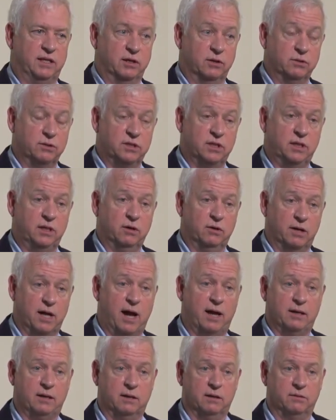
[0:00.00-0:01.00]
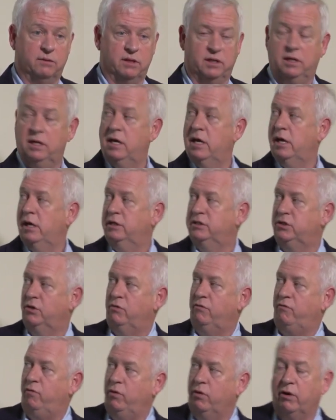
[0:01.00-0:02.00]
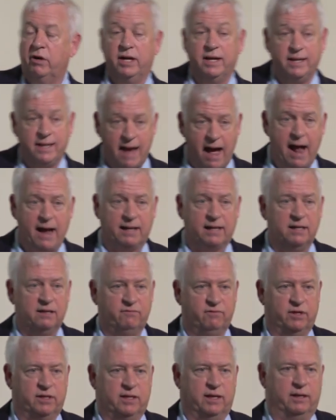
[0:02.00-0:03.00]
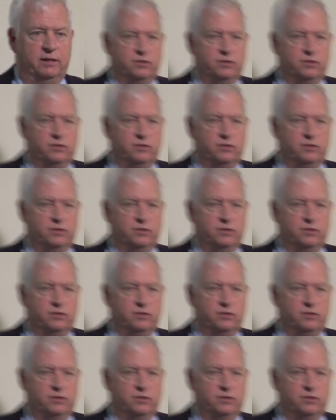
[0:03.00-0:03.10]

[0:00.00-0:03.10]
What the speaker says: guilty or not guilty. So if we were going to not convict on